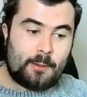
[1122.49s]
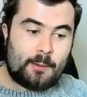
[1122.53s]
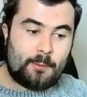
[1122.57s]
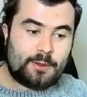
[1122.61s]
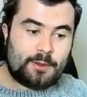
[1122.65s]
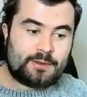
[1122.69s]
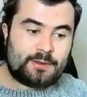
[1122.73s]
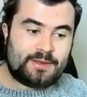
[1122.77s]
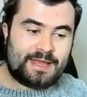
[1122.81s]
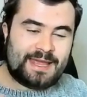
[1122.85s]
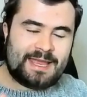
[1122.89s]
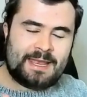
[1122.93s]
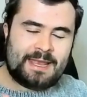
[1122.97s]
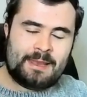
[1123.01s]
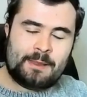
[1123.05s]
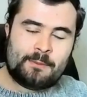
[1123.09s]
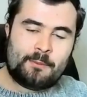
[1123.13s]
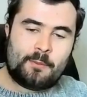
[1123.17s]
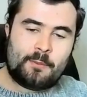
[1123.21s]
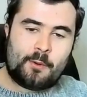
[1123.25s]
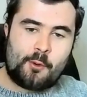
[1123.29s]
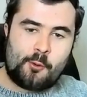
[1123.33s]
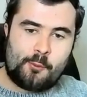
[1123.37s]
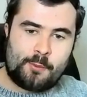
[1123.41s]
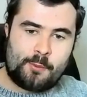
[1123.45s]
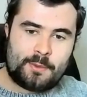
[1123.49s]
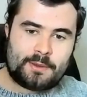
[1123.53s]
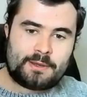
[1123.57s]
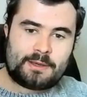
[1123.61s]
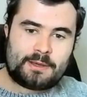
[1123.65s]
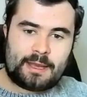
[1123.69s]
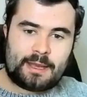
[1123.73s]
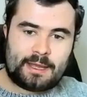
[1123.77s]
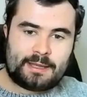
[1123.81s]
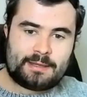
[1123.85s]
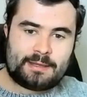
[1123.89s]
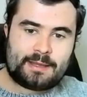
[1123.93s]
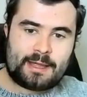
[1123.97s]
But in a
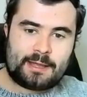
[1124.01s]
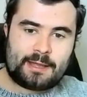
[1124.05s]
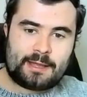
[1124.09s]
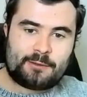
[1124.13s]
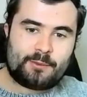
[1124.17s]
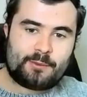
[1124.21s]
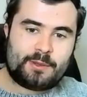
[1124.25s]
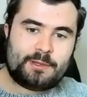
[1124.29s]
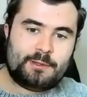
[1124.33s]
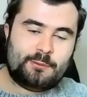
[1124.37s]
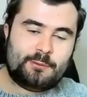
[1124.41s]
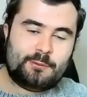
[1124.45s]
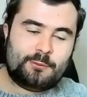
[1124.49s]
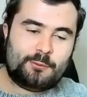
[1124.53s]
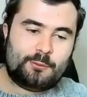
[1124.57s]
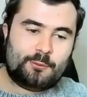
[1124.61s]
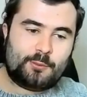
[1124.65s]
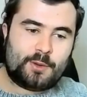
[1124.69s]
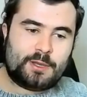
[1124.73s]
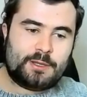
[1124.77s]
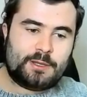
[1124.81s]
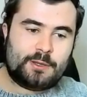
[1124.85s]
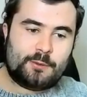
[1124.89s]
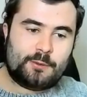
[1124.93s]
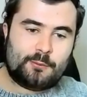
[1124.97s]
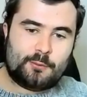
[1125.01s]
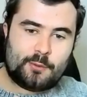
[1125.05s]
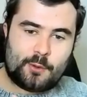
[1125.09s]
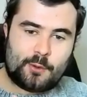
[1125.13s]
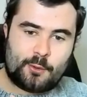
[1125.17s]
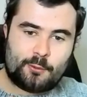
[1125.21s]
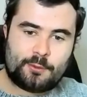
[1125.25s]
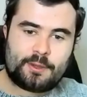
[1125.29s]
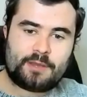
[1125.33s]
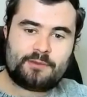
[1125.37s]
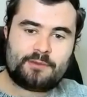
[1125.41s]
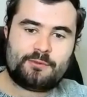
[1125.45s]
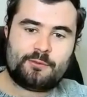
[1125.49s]
moment like that, when you when you
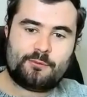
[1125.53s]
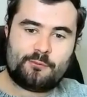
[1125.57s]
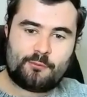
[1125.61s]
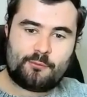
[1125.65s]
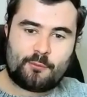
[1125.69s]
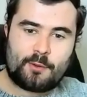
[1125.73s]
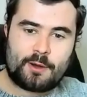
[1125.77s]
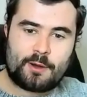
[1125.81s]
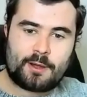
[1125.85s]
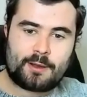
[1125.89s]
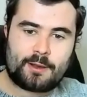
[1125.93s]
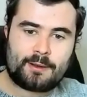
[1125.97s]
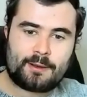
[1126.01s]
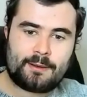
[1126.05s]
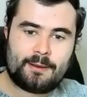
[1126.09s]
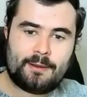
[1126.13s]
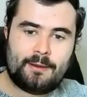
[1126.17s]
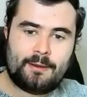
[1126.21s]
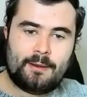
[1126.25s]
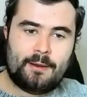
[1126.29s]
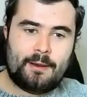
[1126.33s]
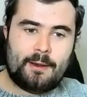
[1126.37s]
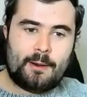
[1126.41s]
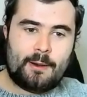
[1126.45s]
know that you've won,